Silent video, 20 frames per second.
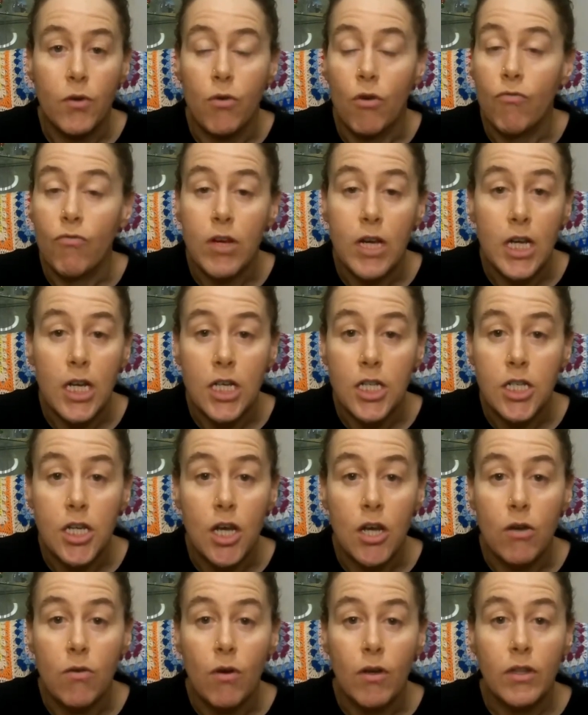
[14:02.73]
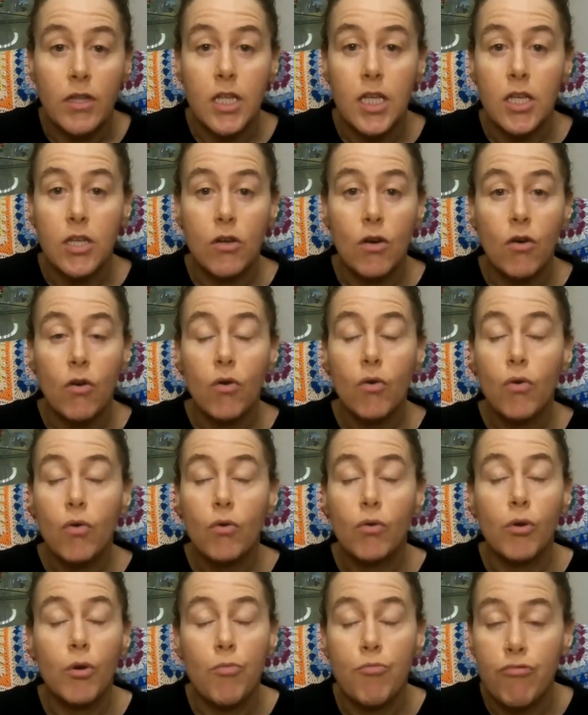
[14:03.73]
you. I really do. I think you're
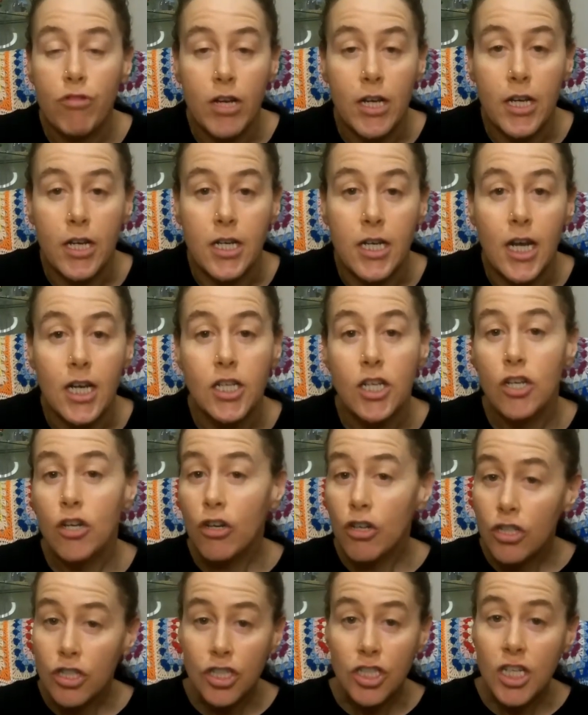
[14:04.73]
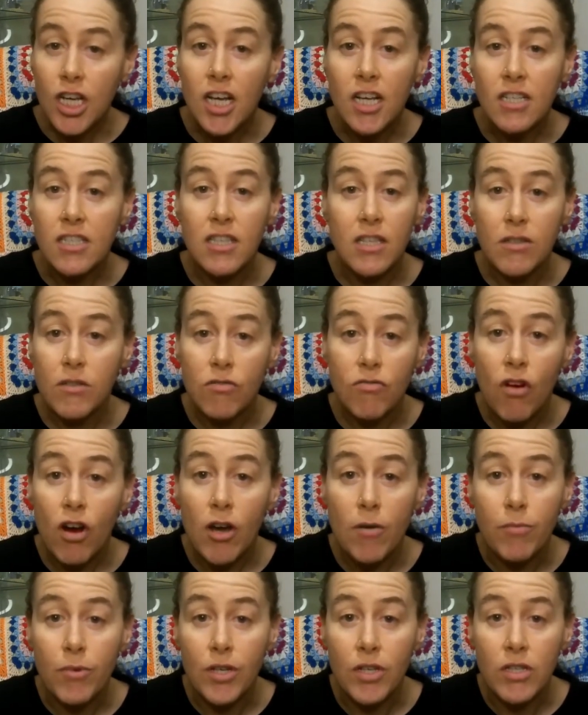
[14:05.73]
all brilliant, and you're not just
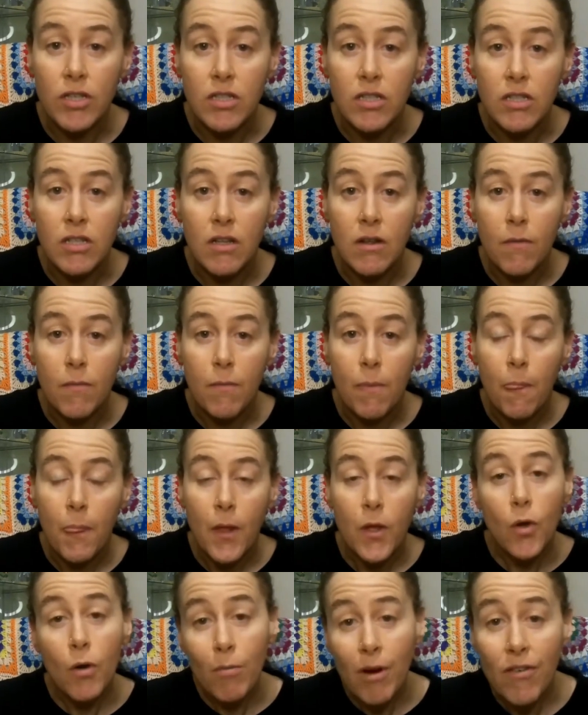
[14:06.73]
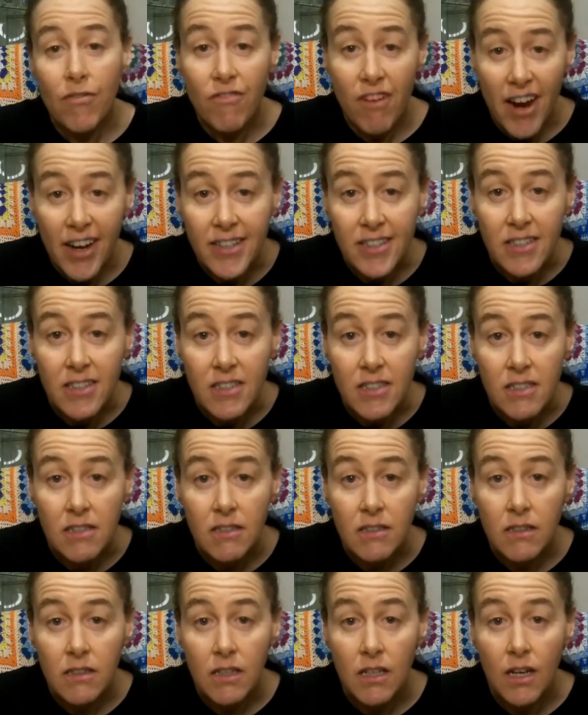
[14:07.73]
subscribers. You're my friends,
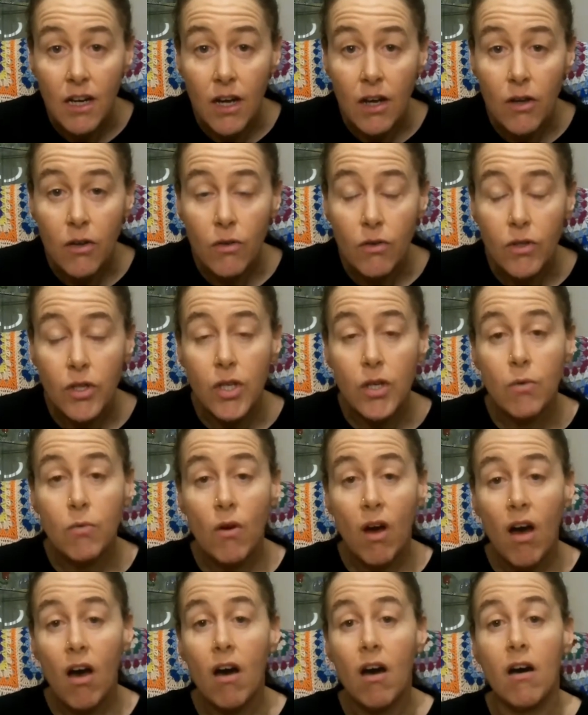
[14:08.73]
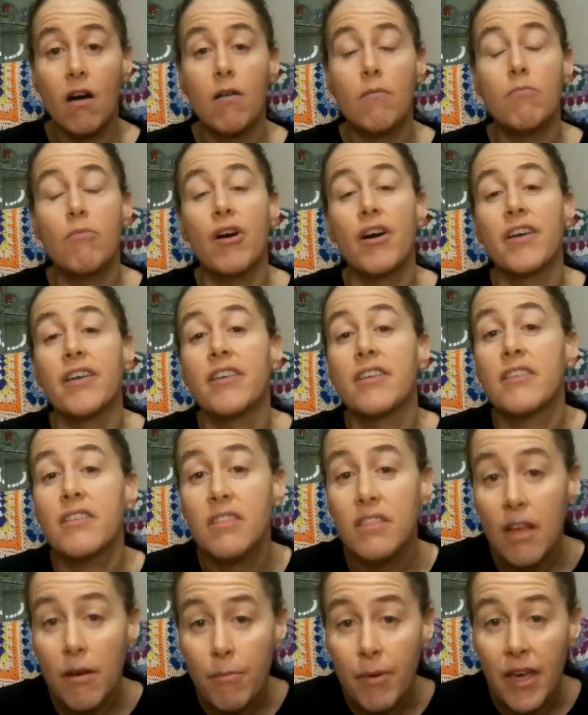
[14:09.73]
you know. You are my
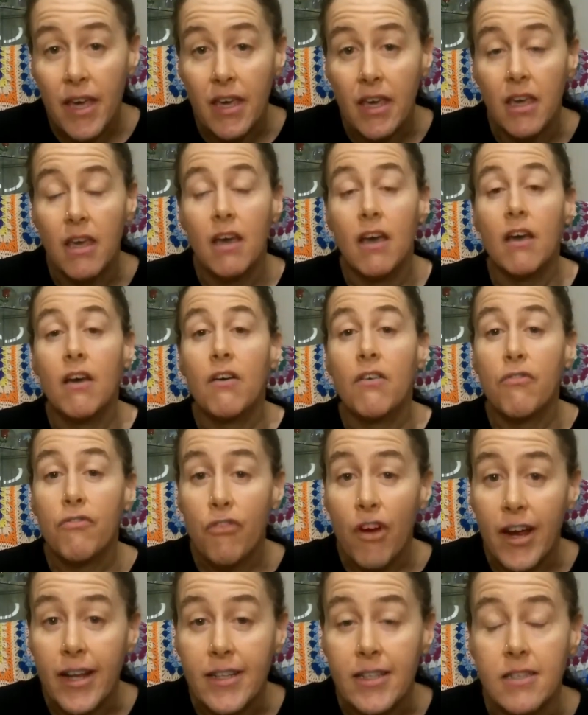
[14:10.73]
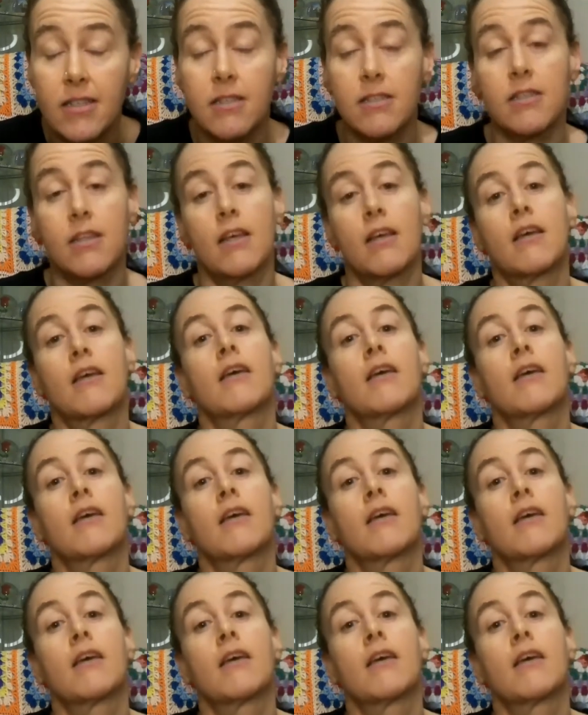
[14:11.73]
stubby friends.